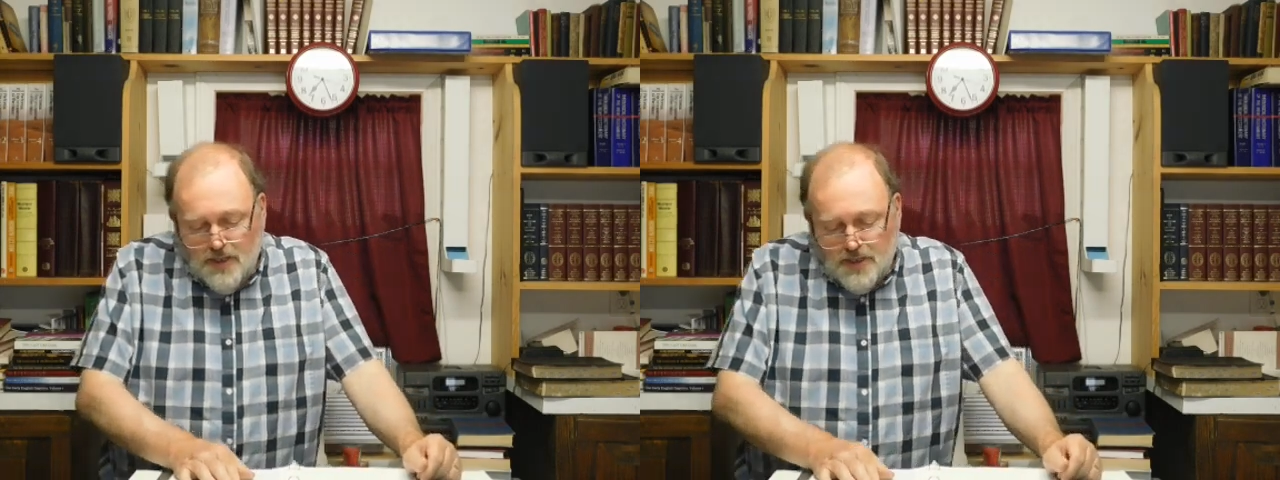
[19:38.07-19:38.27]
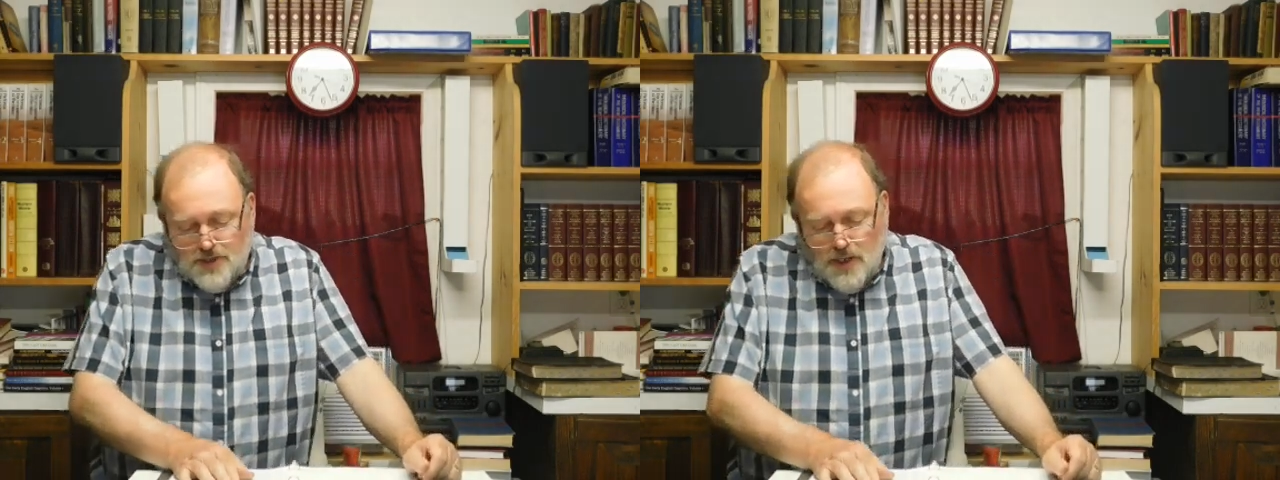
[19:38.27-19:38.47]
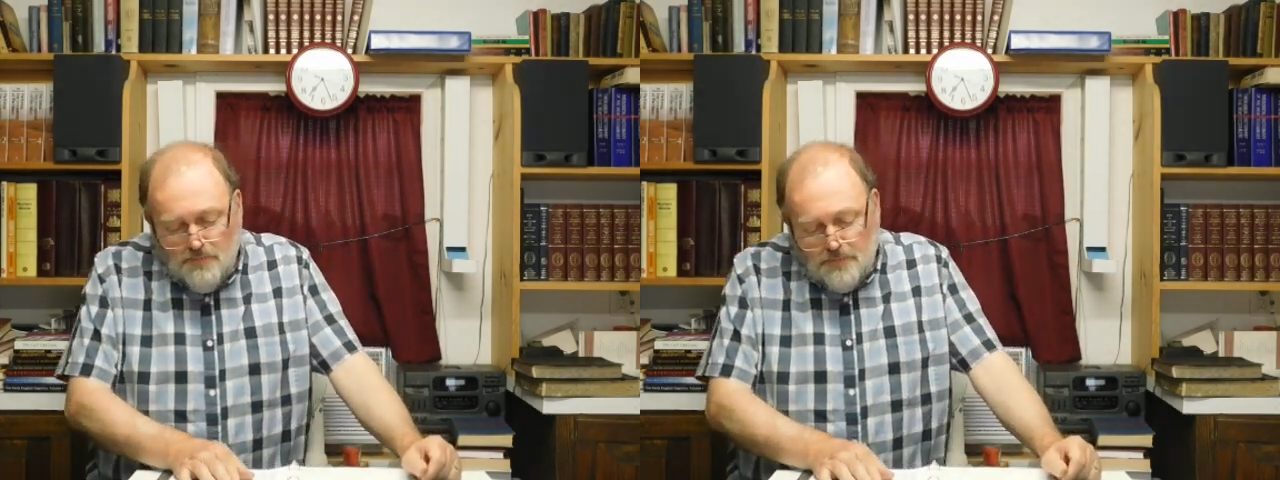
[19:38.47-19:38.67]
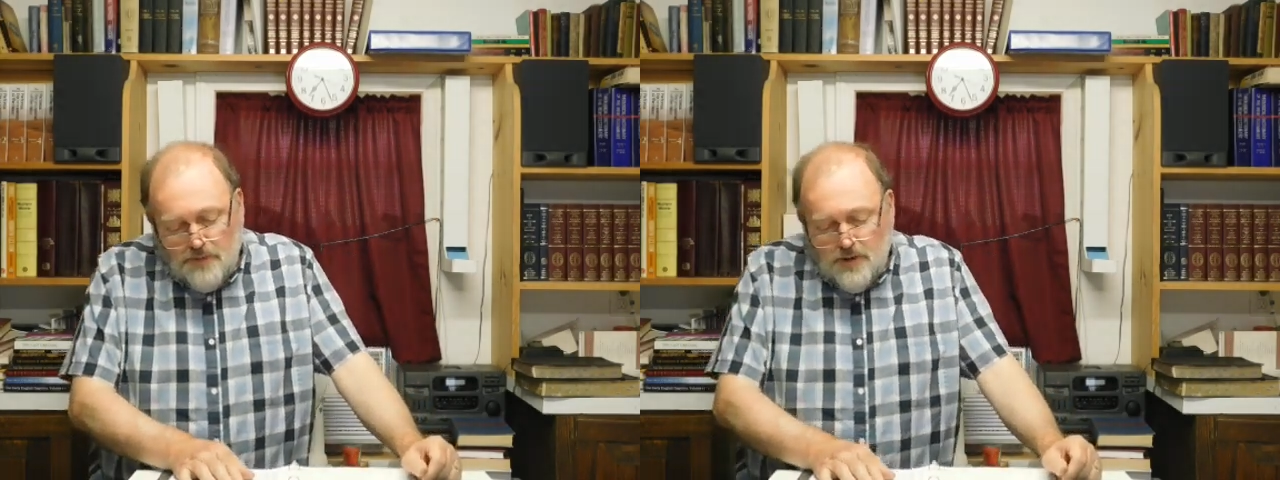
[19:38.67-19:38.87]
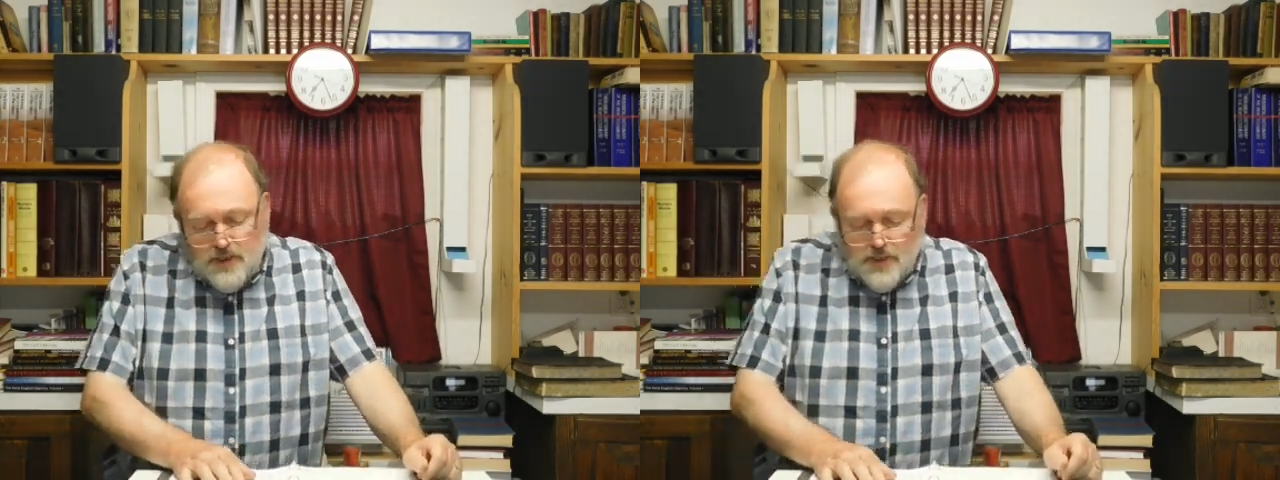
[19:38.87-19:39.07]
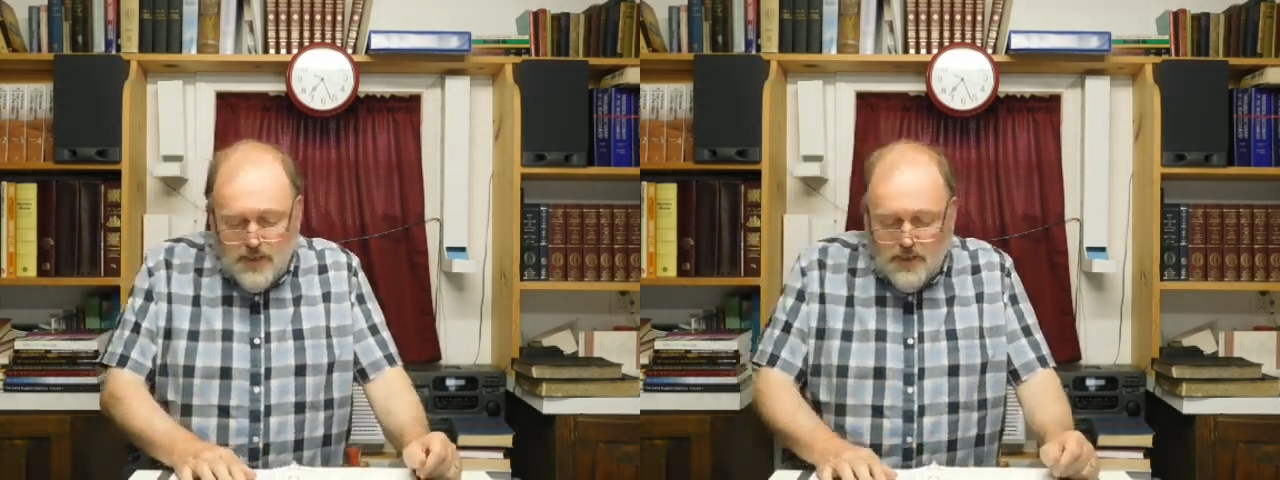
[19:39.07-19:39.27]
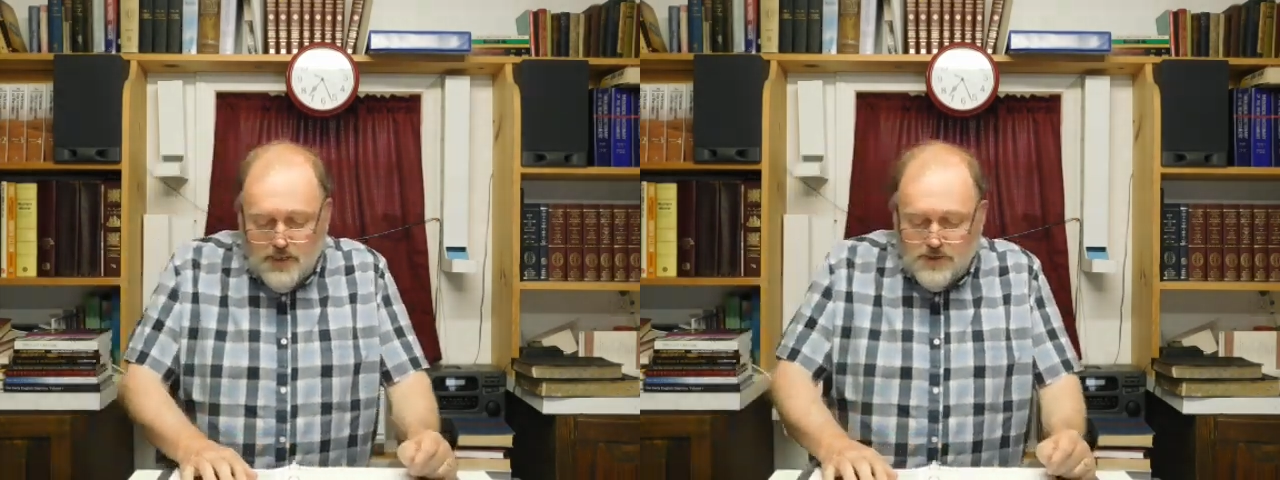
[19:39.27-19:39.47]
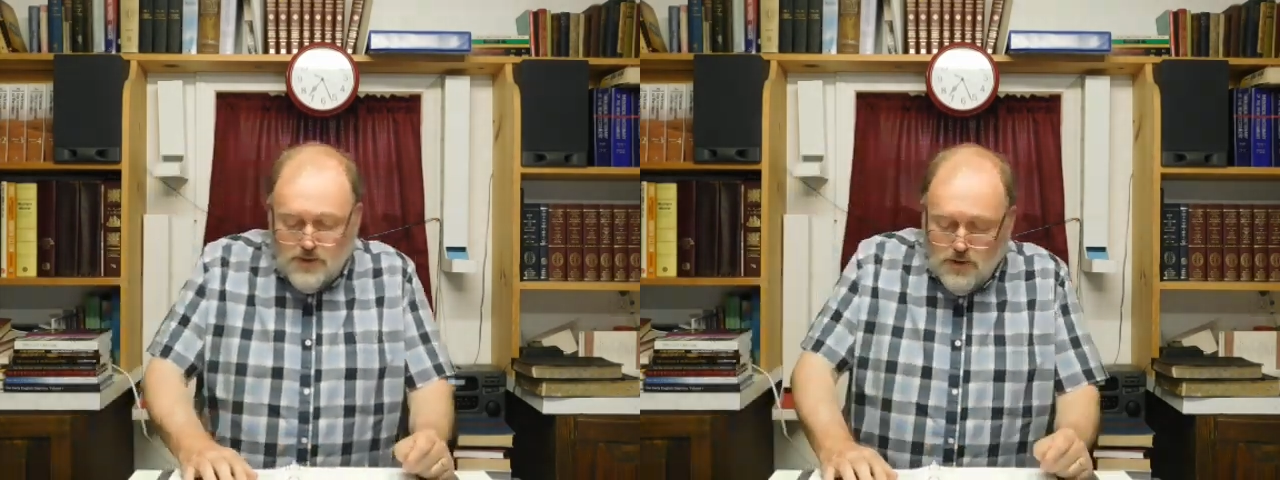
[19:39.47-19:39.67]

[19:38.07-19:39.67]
It's simply put, it is the